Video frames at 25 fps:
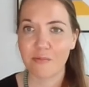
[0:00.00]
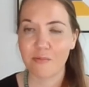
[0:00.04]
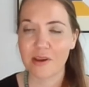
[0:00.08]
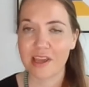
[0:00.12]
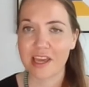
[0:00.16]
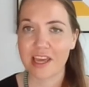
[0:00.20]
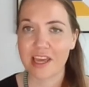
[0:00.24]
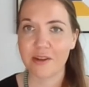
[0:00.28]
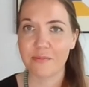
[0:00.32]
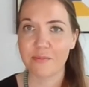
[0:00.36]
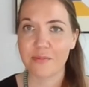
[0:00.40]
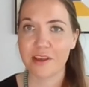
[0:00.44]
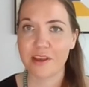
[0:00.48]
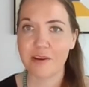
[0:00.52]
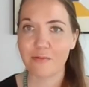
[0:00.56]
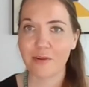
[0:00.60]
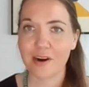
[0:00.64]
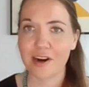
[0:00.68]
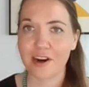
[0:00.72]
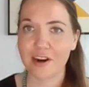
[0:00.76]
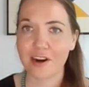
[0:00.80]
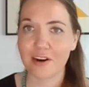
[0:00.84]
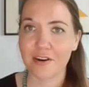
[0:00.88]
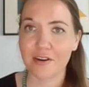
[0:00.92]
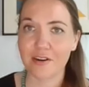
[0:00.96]
We get a bit
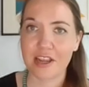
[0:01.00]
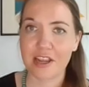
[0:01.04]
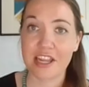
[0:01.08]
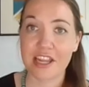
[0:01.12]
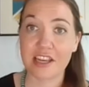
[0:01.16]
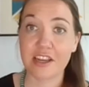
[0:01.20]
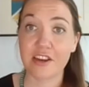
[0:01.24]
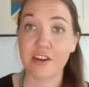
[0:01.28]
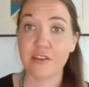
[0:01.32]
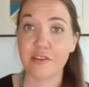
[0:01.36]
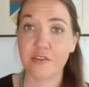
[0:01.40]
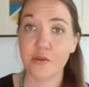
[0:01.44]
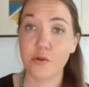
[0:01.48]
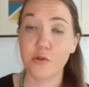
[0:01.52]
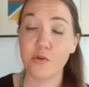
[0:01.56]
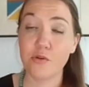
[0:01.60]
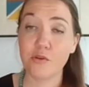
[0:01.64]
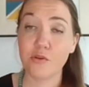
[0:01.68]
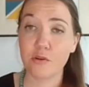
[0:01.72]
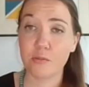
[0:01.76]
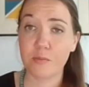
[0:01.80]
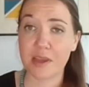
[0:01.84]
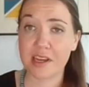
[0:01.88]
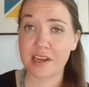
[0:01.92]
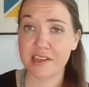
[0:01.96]
where in Nuuk
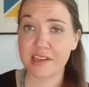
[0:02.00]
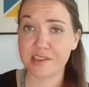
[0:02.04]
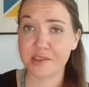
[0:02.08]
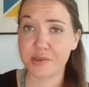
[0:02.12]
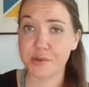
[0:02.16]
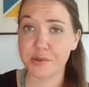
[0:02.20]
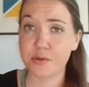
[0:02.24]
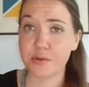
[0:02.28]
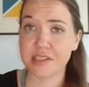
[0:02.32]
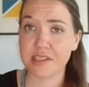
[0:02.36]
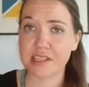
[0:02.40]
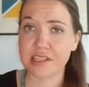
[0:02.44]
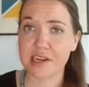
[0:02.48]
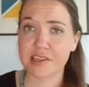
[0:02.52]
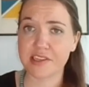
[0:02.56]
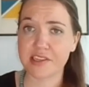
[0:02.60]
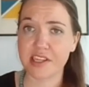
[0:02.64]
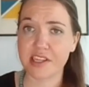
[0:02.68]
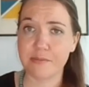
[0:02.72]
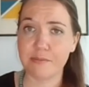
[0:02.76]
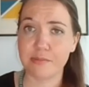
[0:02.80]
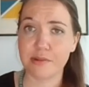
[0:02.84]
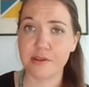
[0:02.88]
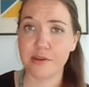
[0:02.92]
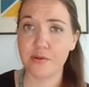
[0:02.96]
because Nuuk is
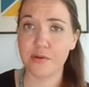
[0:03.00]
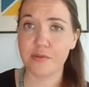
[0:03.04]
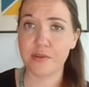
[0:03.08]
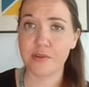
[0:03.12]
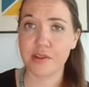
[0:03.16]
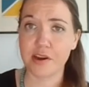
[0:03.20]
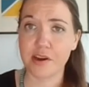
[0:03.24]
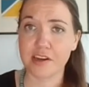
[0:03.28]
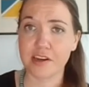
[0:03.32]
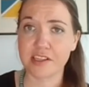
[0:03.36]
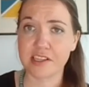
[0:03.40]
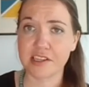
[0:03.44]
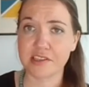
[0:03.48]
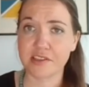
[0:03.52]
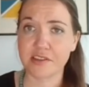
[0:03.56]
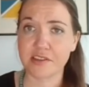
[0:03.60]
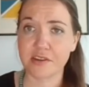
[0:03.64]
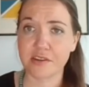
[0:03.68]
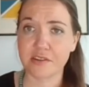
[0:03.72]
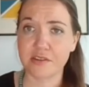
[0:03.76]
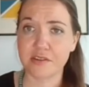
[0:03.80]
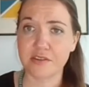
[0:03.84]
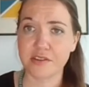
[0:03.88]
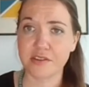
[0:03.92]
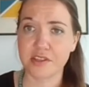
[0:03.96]
actually below the Arctic
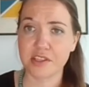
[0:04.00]
Circle,